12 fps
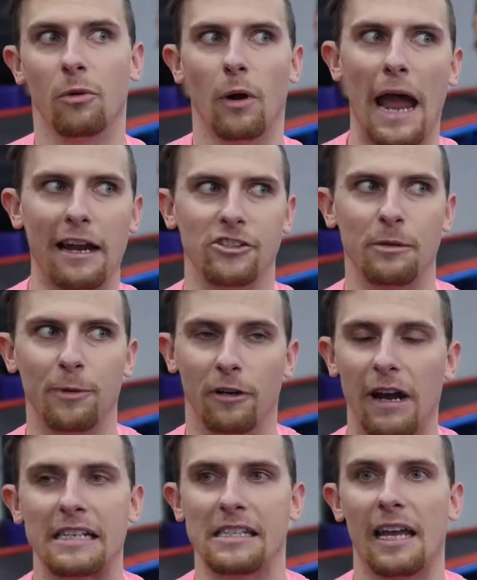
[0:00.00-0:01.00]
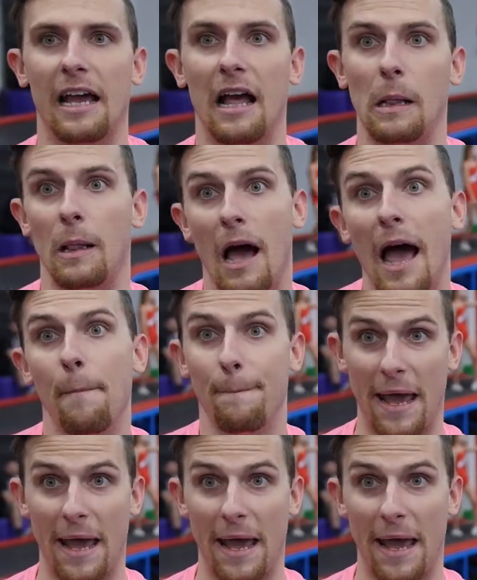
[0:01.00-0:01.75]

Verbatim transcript: we're actually progressing a lot